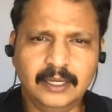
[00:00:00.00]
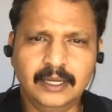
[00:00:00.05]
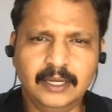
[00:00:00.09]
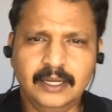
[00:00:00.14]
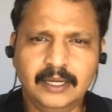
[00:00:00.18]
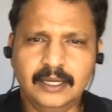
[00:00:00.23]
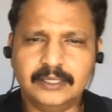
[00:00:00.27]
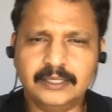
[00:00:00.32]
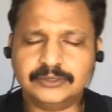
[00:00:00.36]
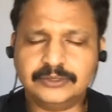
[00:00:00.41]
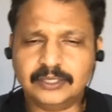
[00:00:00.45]

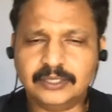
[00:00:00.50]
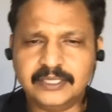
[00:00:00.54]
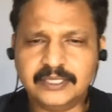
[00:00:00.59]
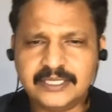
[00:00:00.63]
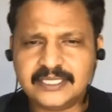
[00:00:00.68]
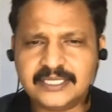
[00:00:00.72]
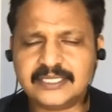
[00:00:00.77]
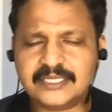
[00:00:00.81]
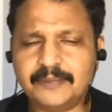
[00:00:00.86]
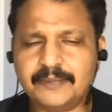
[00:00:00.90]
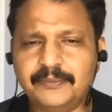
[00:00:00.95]
So this
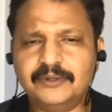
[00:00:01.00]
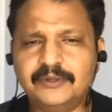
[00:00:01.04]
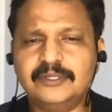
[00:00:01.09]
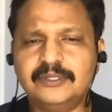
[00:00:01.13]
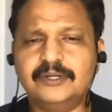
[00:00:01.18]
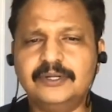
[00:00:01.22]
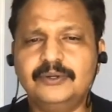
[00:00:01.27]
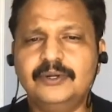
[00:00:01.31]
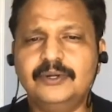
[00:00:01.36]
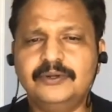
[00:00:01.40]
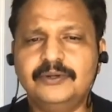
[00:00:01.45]
is about the
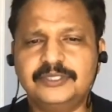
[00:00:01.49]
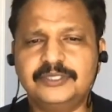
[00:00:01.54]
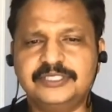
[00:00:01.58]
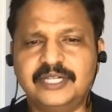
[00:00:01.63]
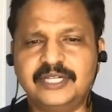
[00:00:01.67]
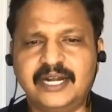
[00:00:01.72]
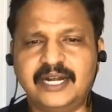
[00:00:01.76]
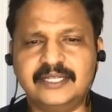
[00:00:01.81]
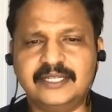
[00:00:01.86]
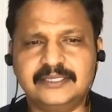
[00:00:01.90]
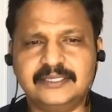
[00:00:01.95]
rollout
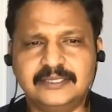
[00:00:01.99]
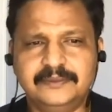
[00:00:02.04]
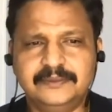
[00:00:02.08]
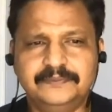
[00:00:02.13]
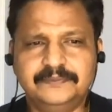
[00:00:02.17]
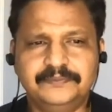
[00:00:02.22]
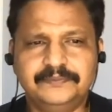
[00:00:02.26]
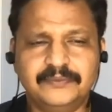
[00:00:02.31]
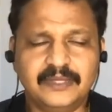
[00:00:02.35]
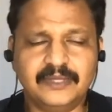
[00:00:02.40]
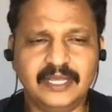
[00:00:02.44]
strategy.
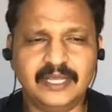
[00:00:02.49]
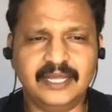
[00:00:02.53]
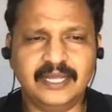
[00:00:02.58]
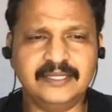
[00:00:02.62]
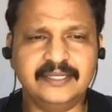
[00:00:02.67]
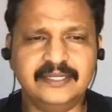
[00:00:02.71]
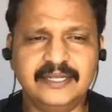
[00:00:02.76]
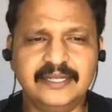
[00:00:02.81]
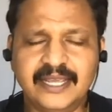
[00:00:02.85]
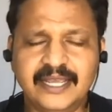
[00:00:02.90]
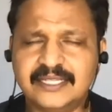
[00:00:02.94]
And the
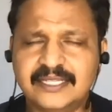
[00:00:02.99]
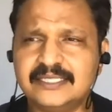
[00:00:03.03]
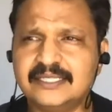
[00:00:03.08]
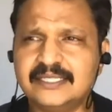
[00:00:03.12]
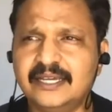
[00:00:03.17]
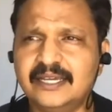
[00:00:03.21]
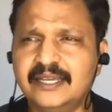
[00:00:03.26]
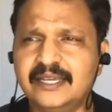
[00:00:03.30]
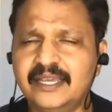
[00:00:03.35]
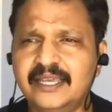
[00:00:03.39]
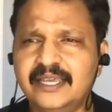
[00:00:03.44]
next
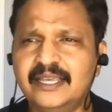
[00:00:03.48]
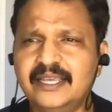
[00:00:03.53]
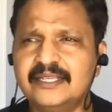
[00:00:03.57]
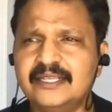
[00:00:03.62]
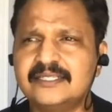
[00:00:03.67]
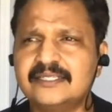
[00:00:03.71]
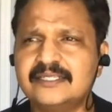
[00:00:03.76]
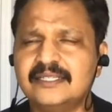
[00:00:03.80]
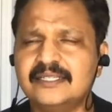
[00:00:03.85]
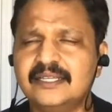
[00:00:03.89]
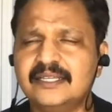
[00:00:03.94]

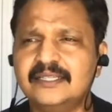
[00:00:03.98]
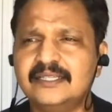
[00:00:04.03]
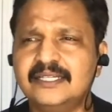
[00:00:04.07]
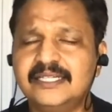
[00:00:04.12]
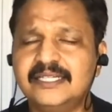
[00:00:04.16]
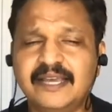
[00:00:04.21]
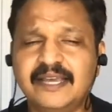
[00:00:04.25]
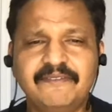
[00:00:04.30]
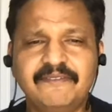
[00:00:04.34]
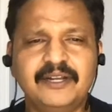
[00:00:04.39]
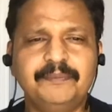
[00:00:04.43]
is the
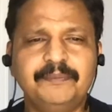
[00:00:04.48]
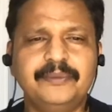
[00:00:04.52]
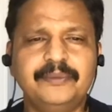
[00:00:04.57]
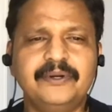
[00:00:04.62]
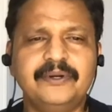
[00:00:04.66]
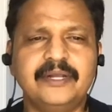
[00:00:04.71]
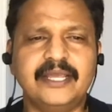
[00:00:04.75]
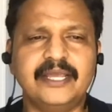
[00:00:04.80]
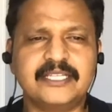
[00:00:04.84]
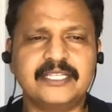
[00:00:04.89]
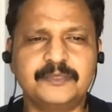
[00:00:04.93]
developer
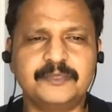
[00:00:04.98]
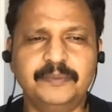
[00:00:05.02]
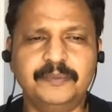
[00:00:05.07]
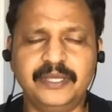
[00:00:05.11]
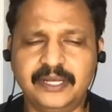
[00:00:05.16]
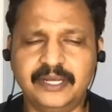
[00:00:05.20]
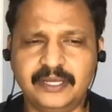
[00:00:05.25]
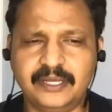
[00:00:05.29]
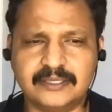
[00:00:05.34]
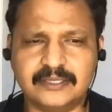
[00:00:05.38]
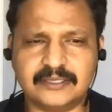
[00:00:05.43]

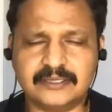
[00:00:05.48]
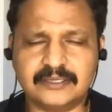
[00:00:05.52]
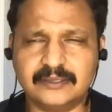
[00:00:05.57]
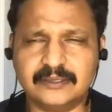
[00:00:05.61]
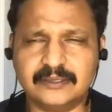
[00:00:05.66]
experience.